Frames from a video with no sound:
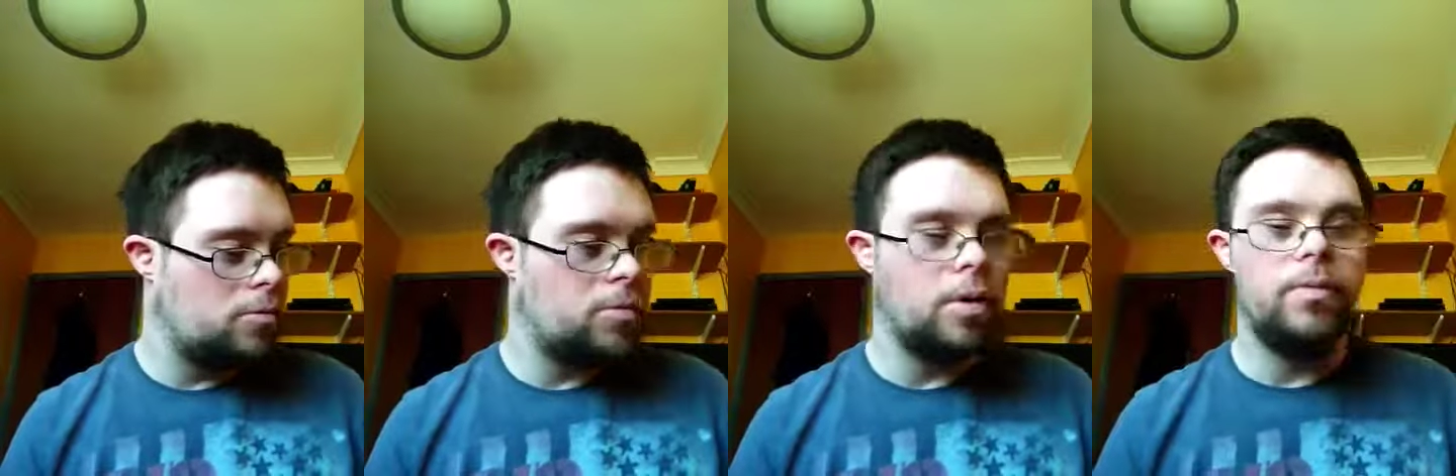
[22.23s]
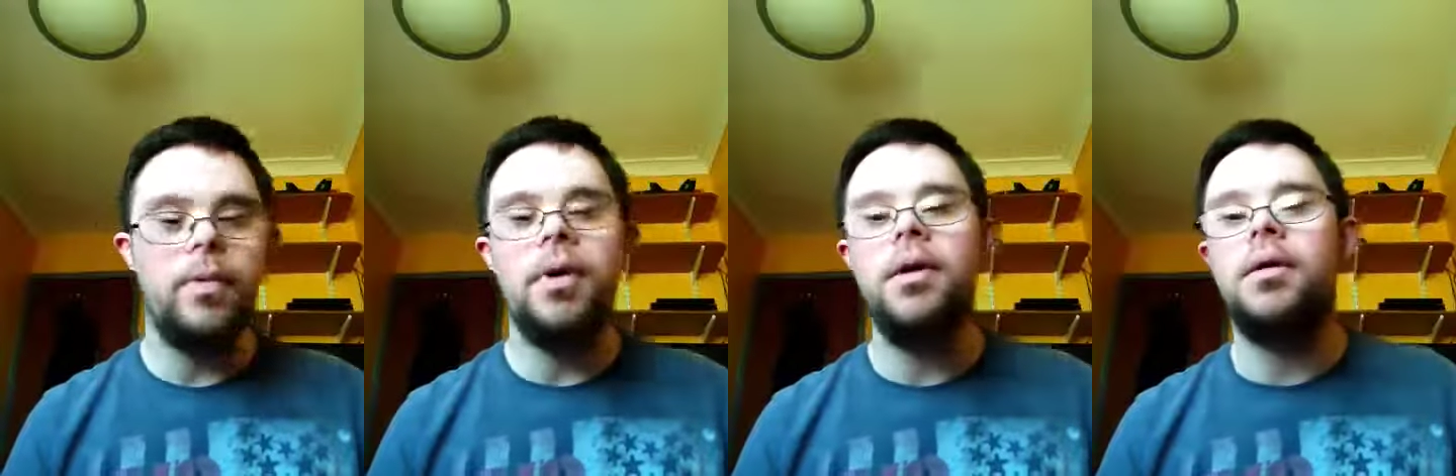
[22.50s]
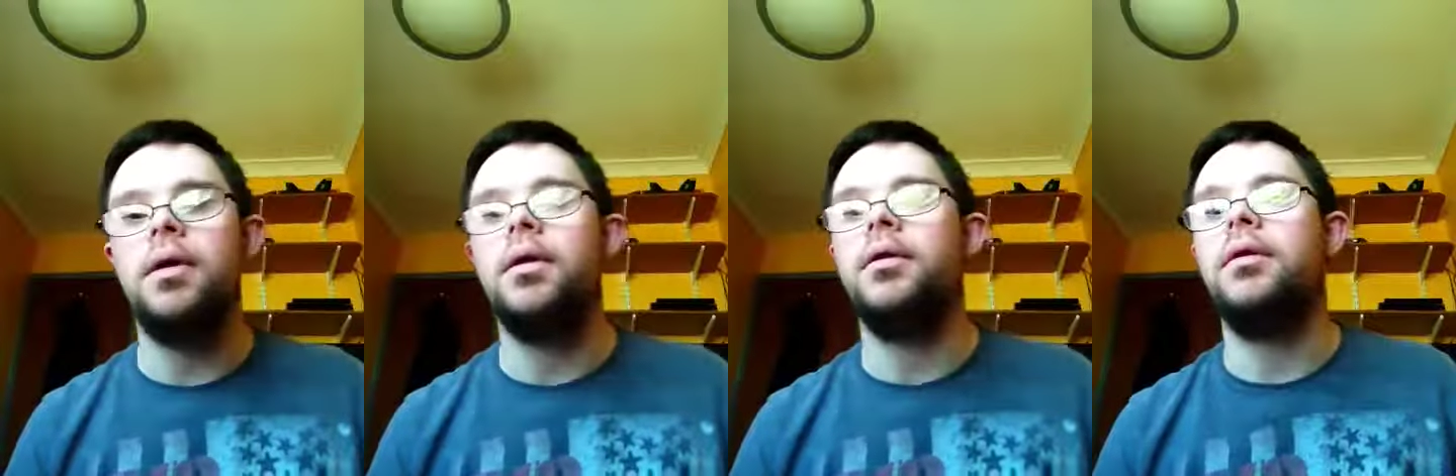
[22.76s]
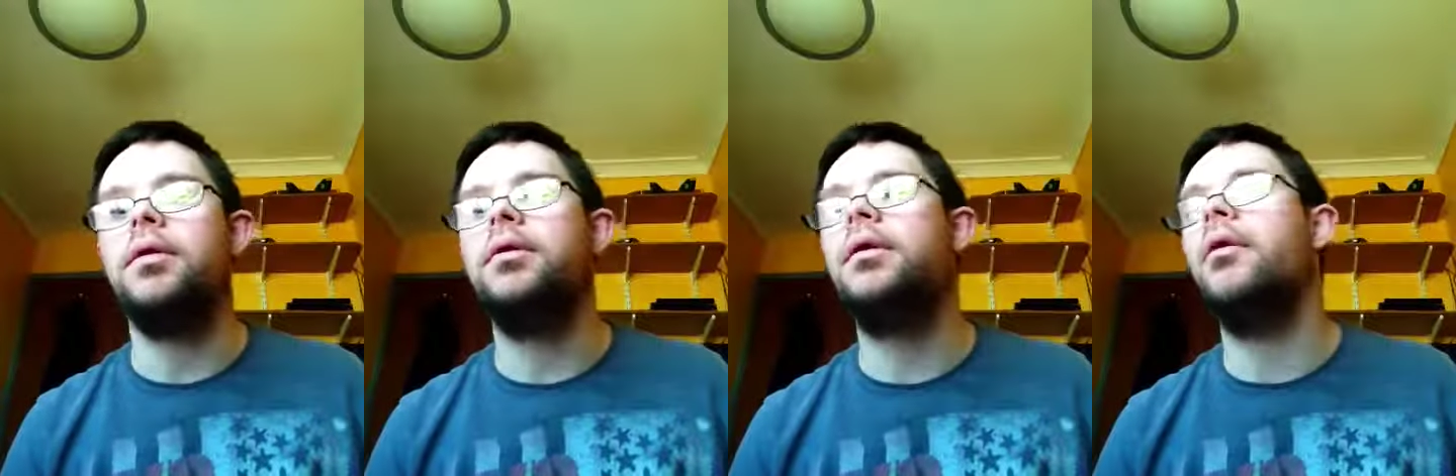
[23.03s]
We moved to
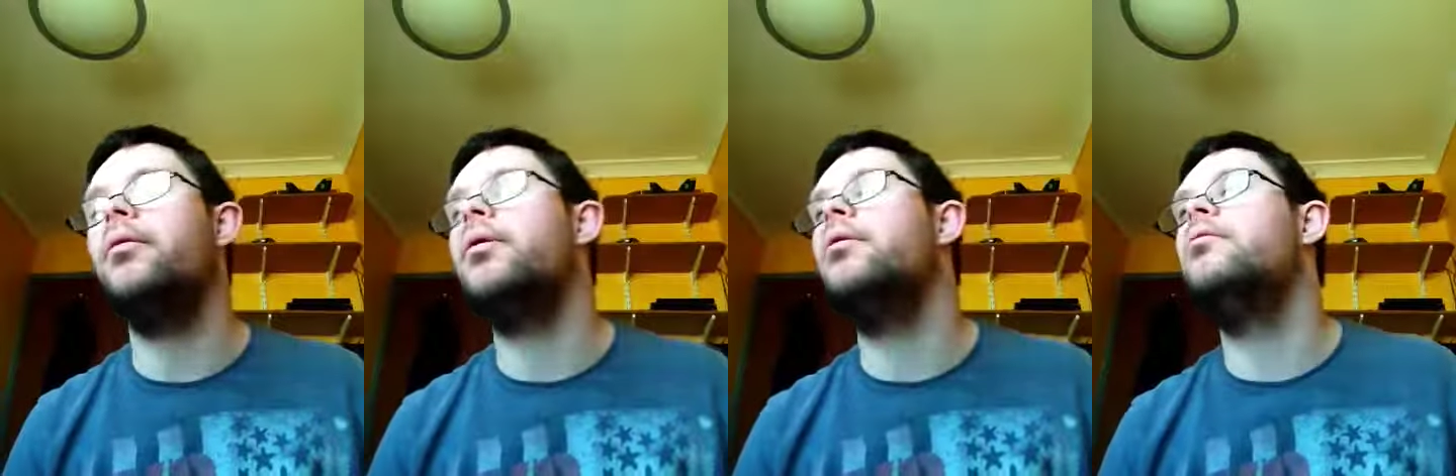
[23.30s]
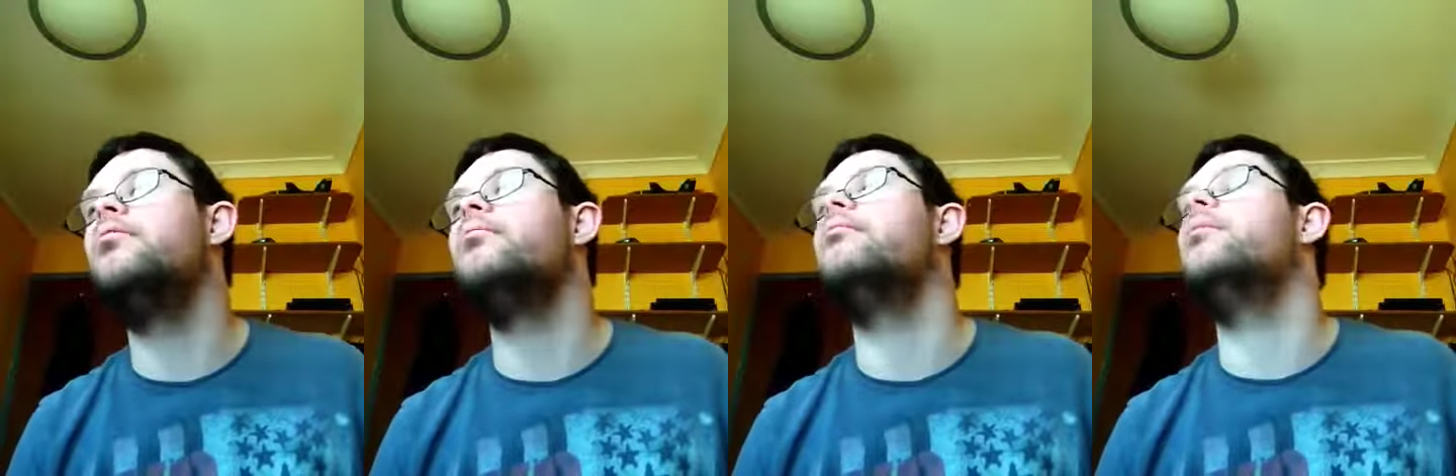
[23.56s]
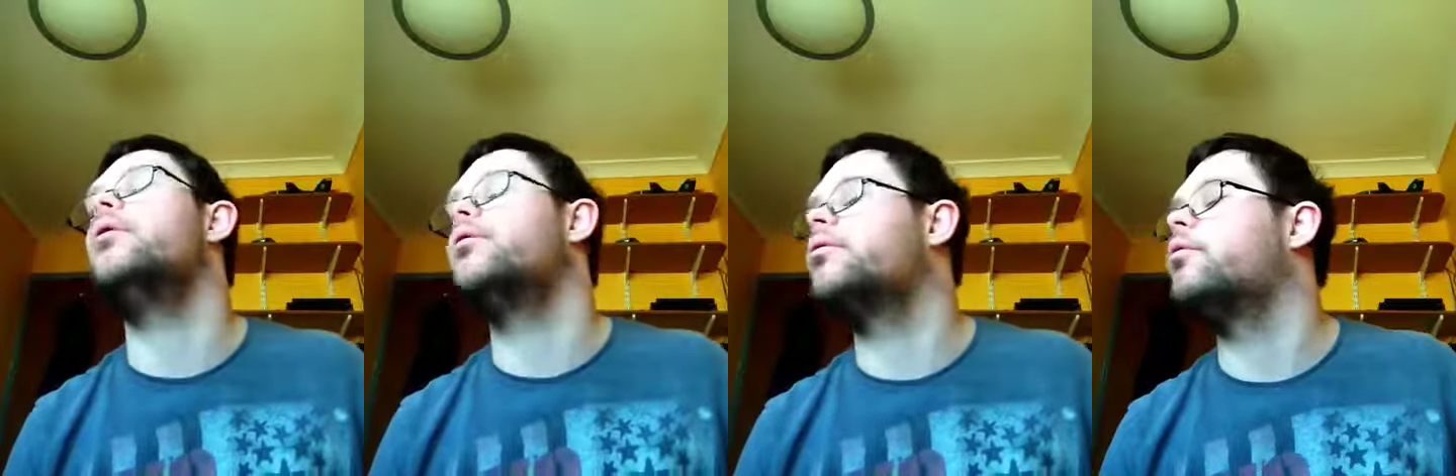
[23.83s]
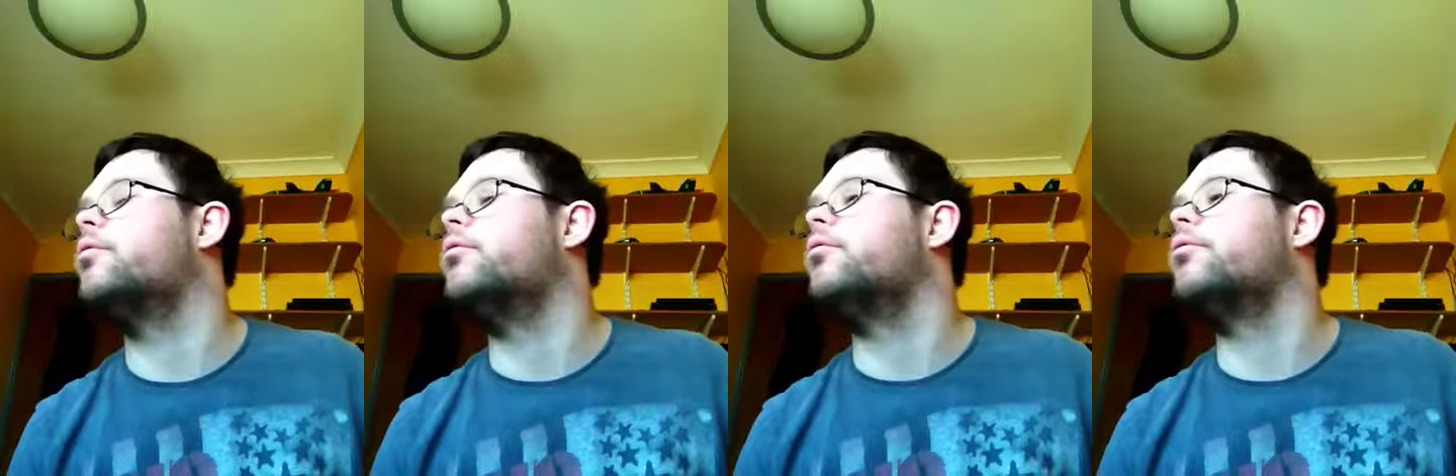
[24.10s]
doing
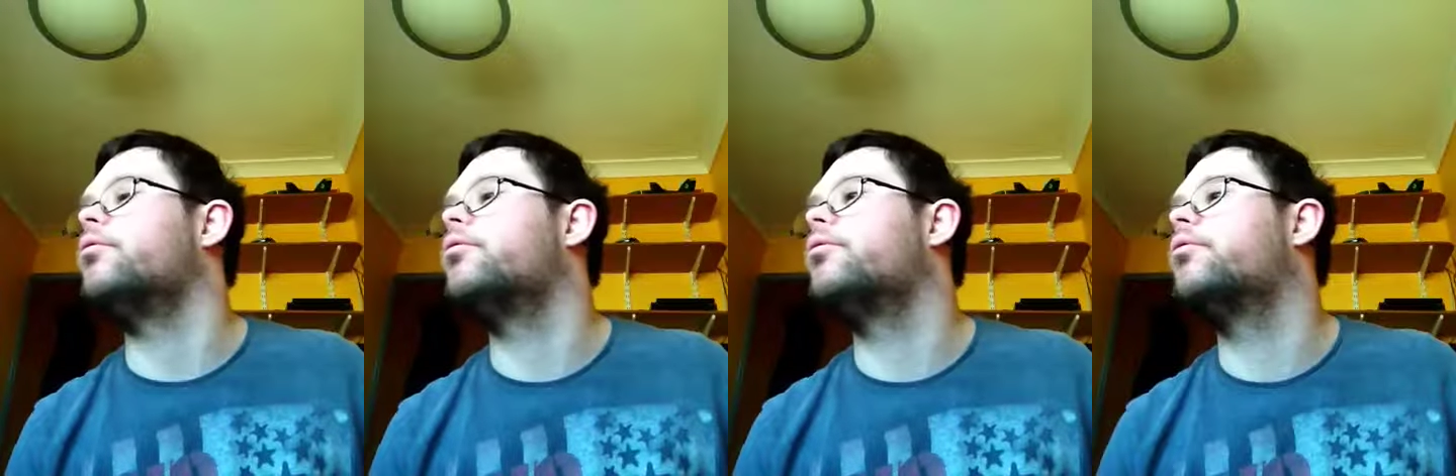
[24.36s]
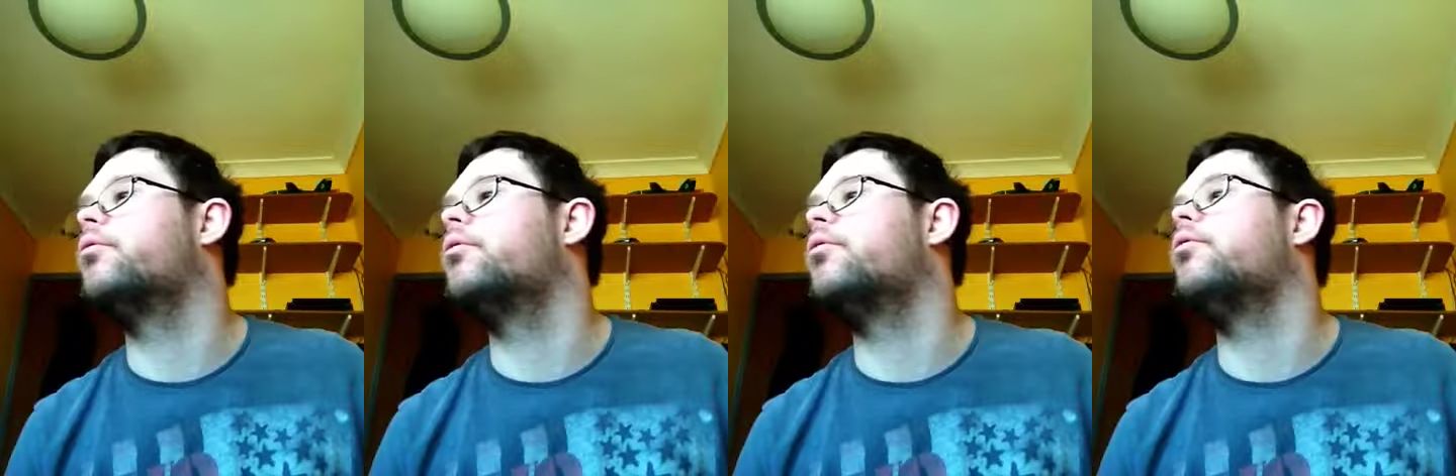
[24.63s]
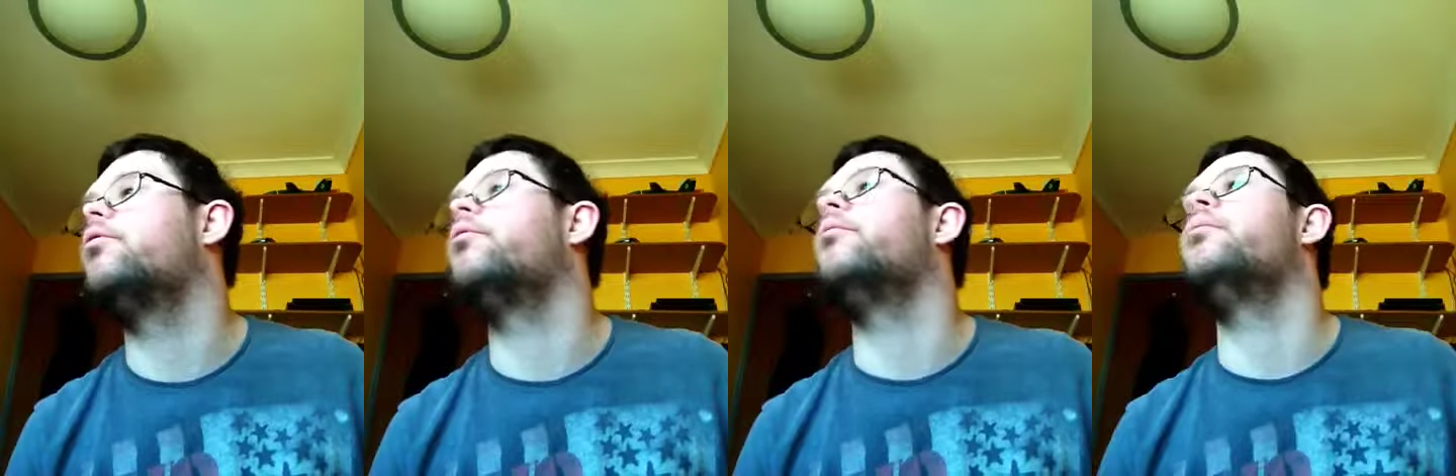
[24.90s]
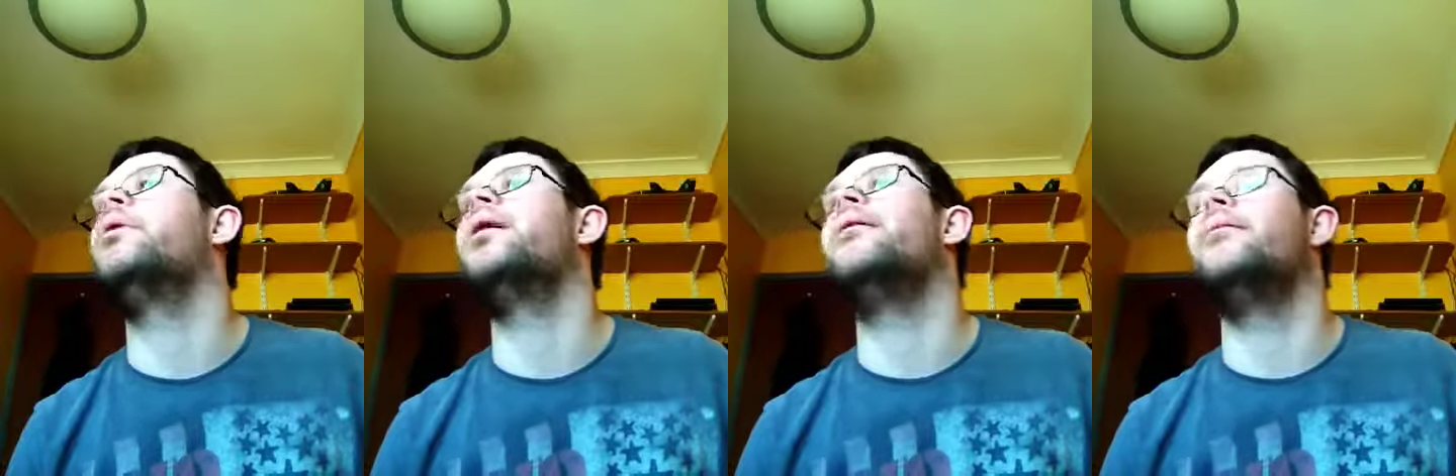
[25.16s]
rescues to
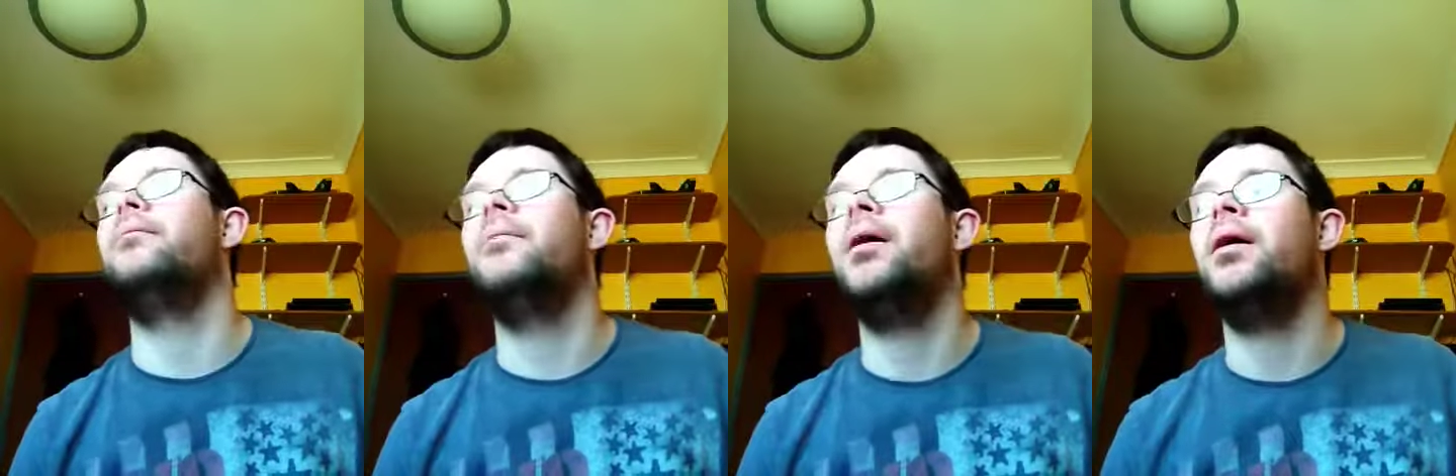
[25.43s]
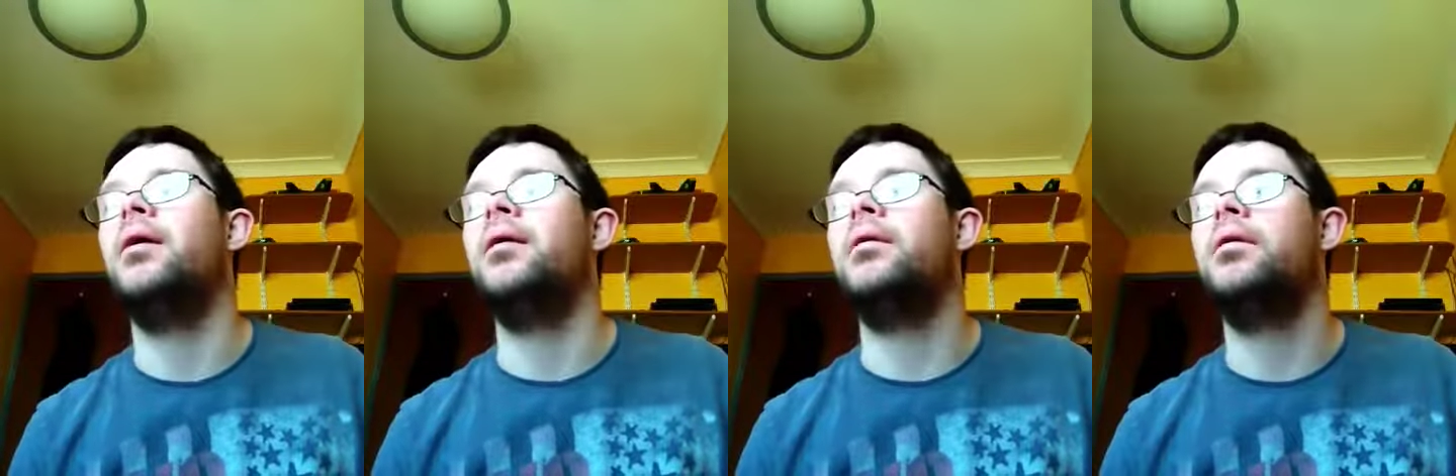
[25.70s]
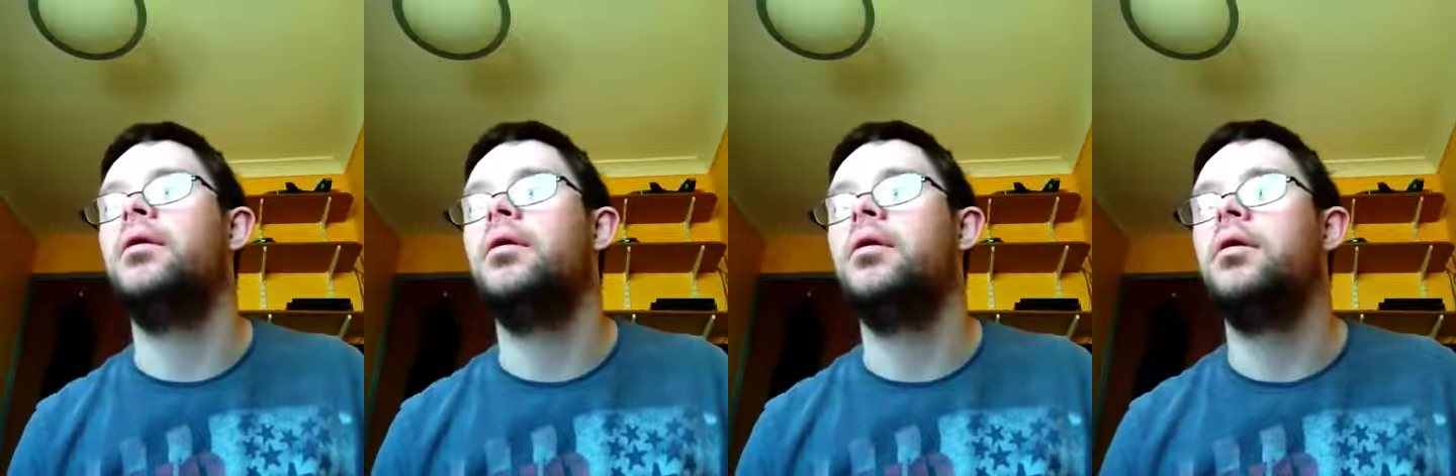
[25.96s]
be ever made.